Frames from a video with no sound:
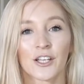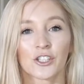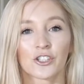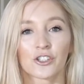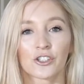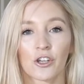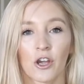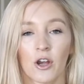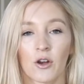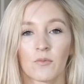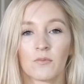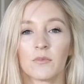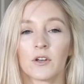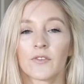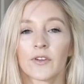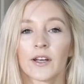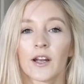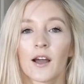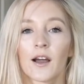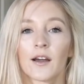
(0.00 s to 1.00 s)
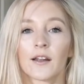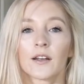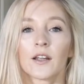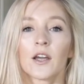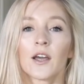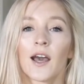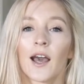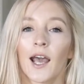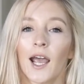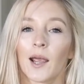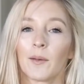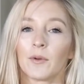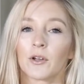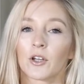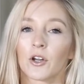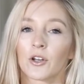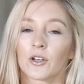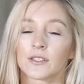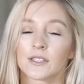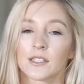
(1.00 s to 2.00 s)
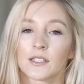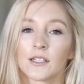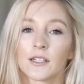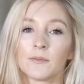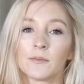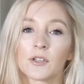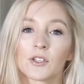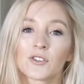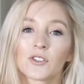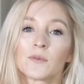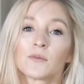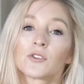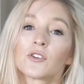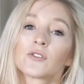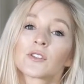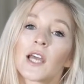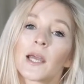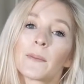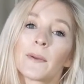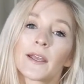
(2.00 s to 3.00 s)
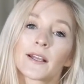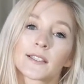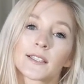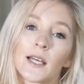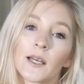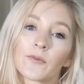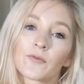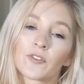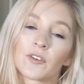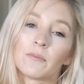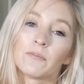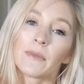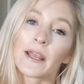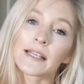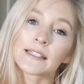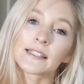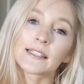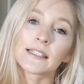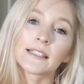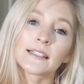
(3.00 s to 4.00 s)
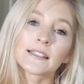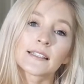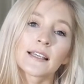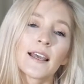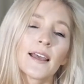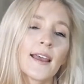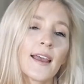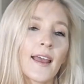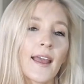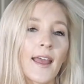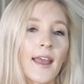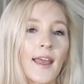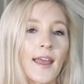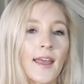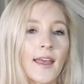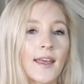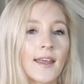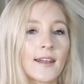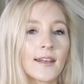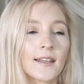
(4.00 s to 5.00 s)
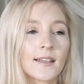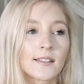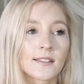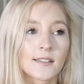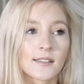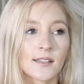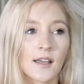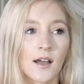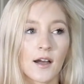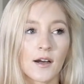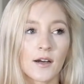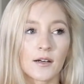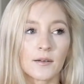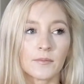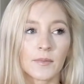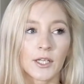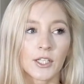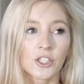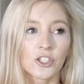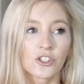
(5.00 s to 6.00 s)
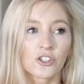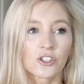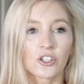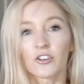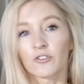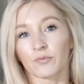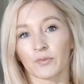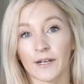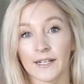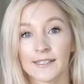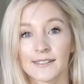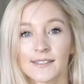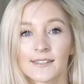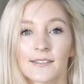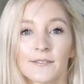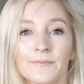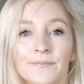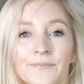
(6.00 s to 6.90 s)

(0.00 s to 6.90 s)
So moving on, I'm gonna go to some swimsuits I picked up from Macy's and some surf brands.